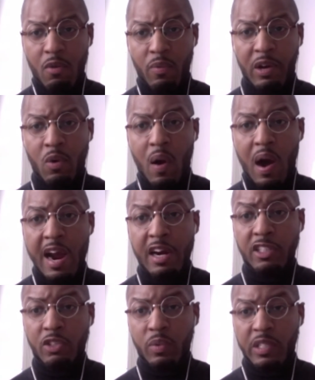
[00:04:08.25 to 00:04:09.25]

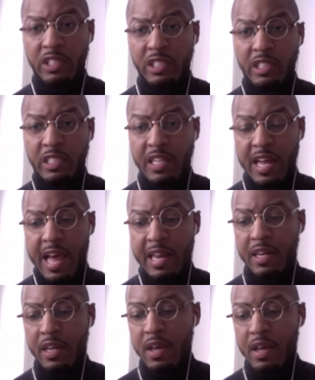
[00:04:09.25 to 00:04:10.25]
requires, which is
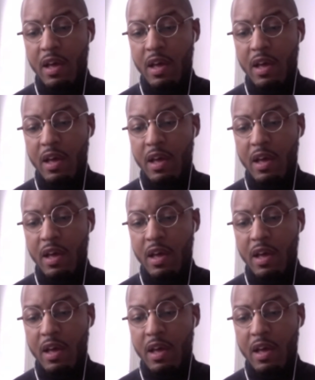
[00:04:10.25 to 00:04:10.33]
that